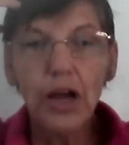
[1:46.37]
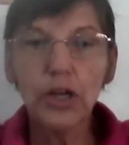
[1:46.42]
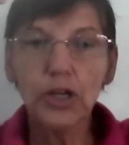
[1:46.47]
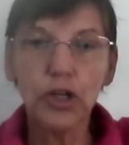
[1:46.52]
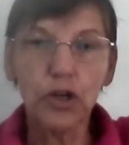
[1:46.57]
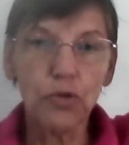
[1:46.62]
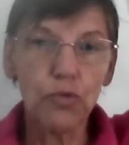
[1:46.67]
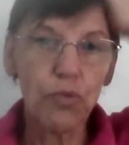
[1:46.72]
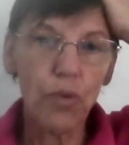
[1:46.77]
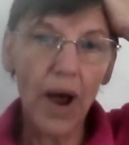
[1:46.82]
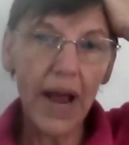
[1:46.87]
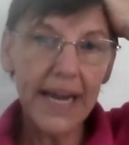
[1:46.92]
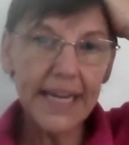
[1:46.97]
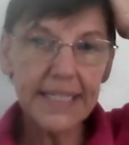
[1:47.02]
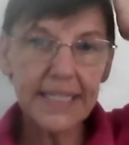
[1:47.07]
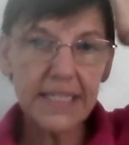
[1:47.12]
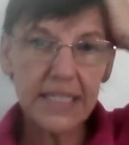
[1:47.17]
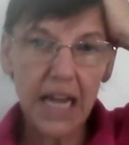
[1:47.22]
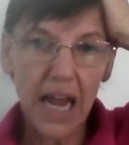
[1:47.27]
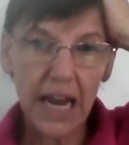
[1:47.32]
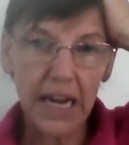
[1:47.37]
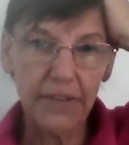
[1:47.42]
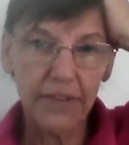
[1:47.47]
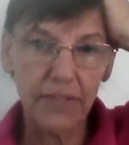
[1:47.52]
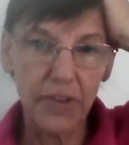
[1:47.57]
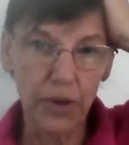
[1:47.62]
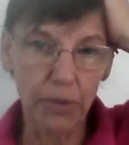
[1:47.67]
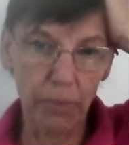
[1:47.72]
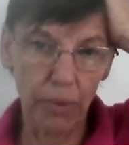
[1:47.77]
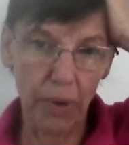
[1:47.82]
Your right side of
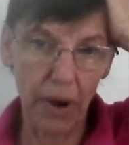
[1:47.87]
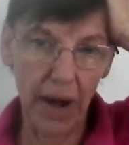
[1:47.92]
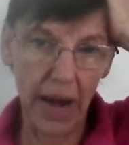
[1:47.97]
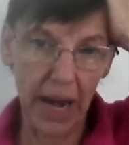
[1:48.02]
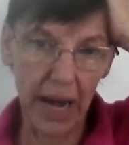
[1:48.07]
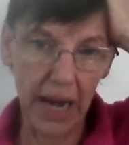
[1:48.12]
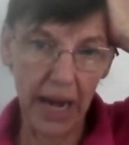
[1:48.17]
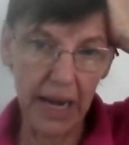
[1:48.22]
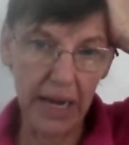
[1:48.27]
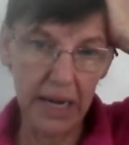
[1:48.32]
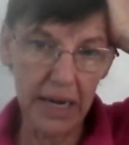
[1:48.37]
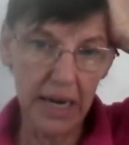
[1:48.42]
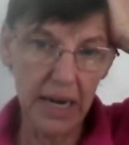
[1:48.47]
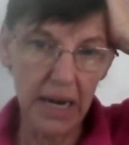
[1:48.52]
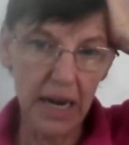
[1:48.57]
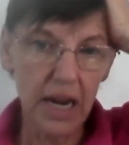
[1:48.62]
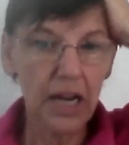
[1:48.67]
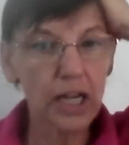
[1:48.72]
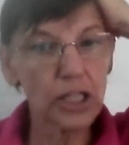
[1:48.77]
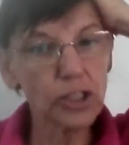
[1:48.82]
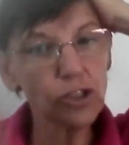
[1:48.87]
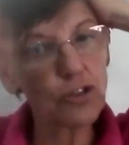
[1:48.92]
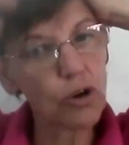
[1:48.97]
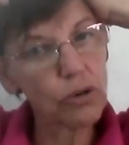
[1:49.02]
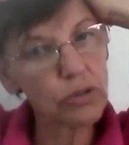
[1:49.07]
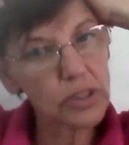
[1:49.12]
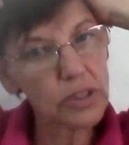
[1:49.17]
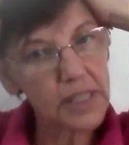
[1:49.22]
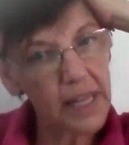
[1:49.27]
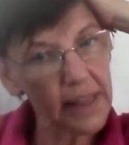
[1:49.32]
your brain
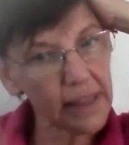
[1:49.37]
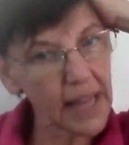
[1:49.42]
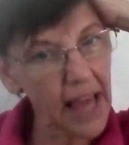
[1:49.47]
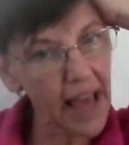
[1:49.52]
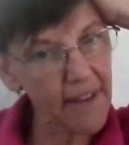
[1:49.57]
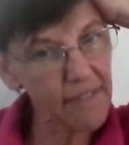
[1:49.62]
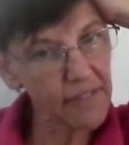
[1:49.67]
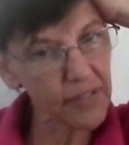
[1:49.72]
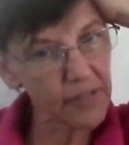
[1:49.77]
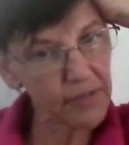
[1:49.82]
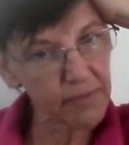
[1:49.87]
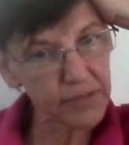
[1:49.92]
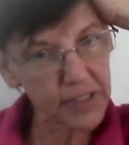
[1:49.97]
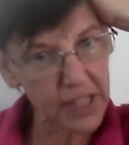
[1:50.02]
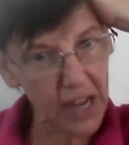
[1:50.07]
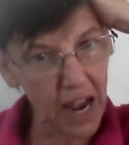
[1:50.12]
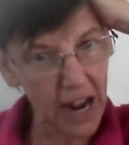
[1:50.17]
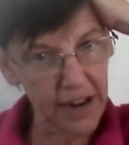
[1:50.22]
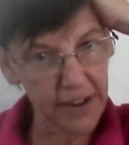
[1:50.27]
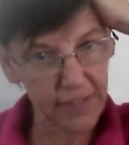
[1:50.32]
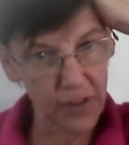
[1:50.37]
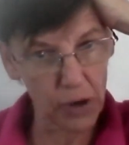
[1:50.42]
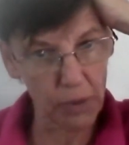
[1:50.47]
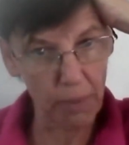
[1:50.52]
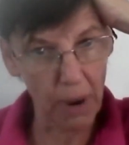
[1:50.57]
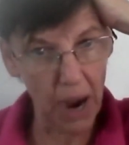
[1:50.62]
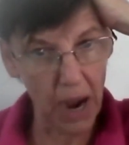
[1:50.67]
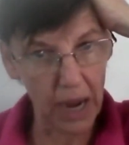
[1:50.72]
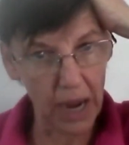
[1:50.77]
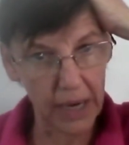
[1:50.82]
controls the left side of your
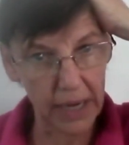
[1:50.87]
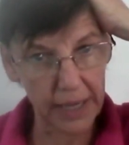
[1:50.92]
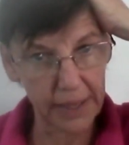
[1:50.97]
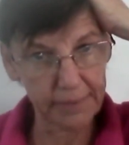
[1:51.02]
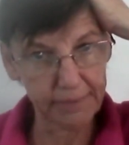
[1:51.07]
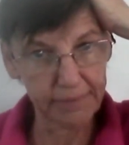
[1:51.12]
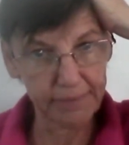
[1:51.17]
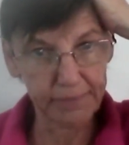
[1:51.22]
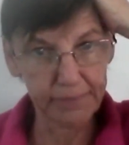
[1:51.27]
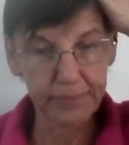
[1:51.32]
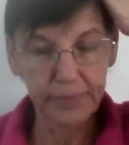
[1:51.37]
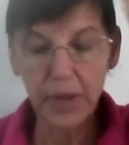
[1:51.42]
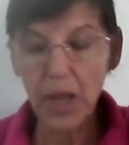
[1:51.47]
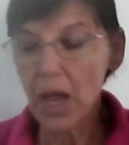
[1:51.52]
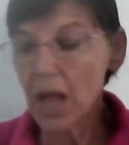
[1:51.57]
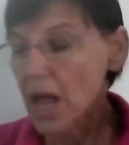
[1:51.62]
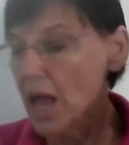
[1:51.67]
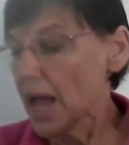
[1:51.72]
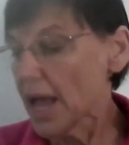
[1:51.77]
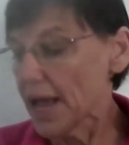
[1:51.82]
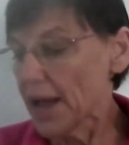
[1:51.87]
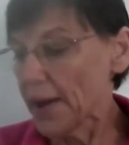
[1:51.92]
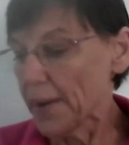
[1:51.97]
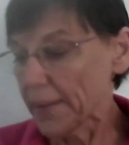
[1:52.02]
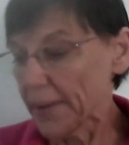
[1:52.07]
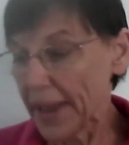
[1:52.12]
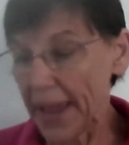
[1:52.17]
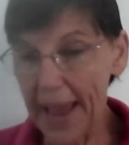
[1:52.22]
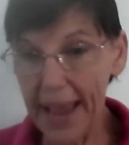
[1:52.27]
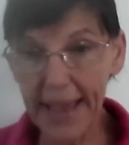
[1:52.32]
body.
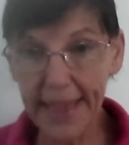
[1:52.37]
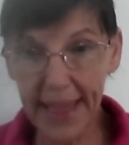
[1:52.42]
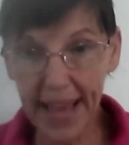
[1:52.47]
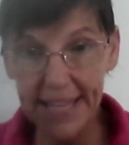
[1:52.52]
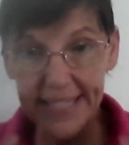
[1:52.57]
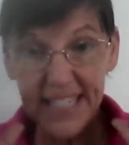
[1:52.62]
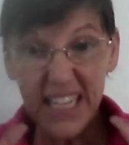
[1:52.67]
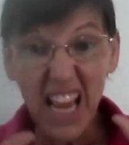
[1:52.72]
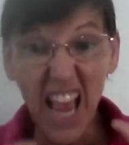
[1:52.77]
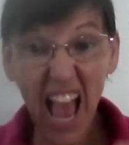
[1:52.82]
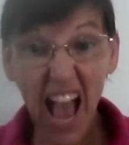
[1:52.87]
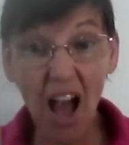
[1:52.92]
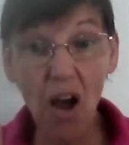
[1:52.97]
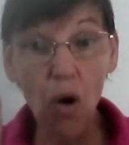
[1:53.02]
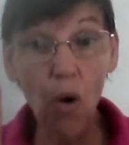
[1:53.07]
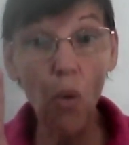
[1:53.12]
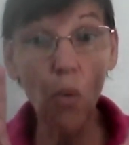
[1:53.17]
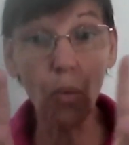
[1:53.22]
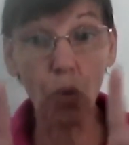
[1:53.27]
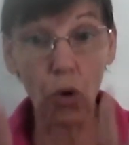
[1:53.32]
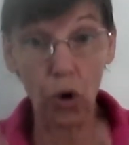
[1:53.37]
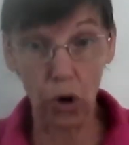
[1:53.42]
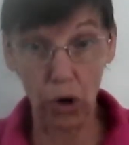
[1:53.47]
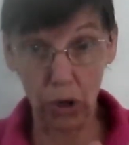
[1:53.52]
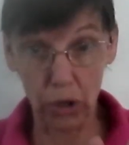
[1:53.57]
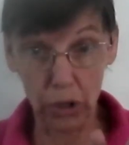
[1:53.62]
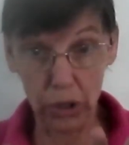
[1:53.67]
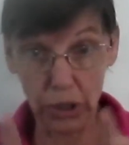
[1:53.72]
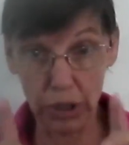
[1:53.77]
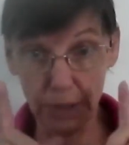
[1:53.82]
Okay, that's how it
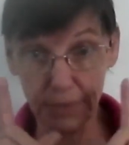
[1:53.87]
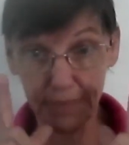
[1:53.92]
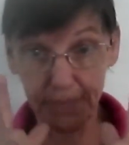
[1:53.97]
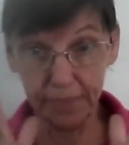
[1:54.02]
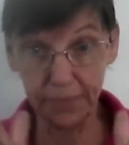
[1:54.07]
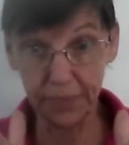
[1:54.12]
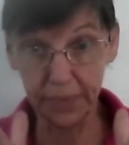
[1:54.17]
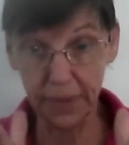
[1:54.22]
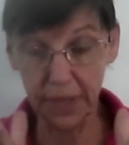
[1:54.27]
works.